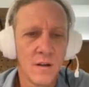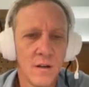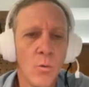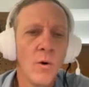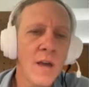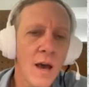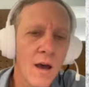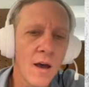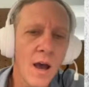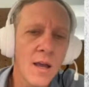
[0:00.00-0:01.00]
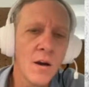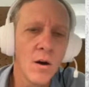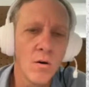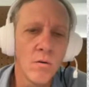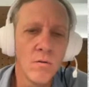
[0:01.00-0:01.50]
Well, yeah, I
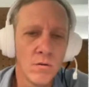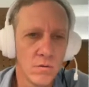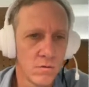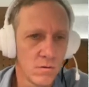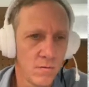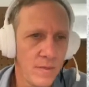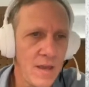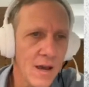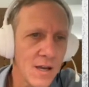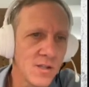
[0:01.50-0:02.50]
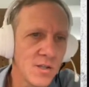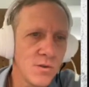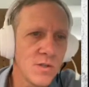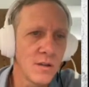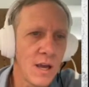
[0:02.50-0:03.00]
know. Yeah, it's
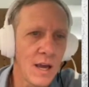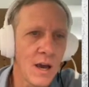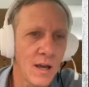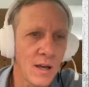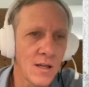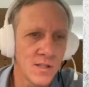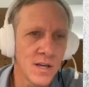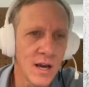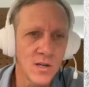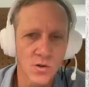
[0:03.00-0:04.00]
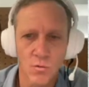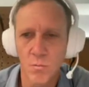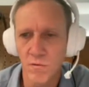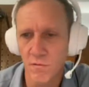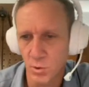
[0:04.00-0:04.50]
using AI. It's AI to
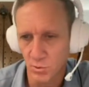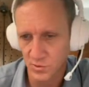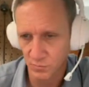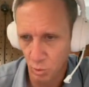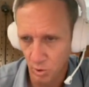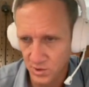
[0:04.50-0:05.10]
remove the vocals, of course.